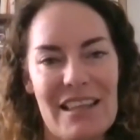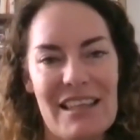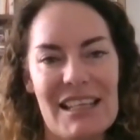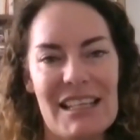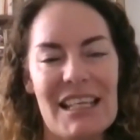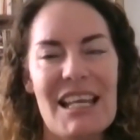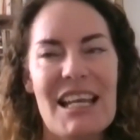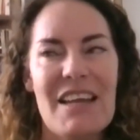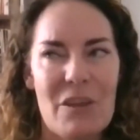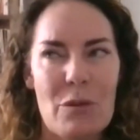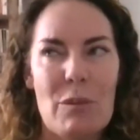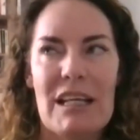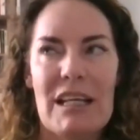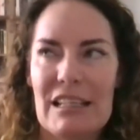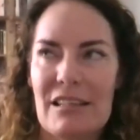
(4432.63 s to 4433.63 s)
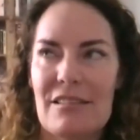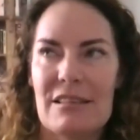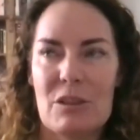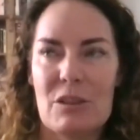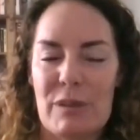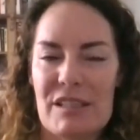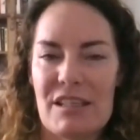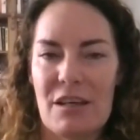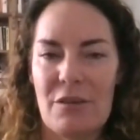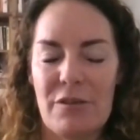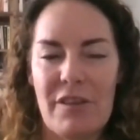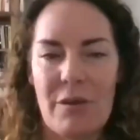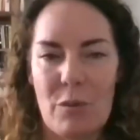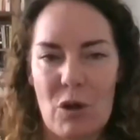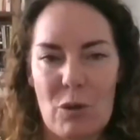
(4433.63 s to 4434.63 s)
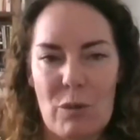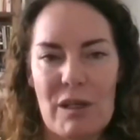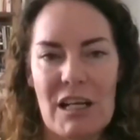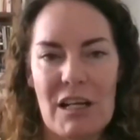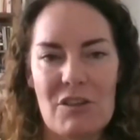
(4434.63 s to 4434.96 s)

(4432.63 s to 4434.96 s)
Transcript: I think the market is a little bit tough at the moment.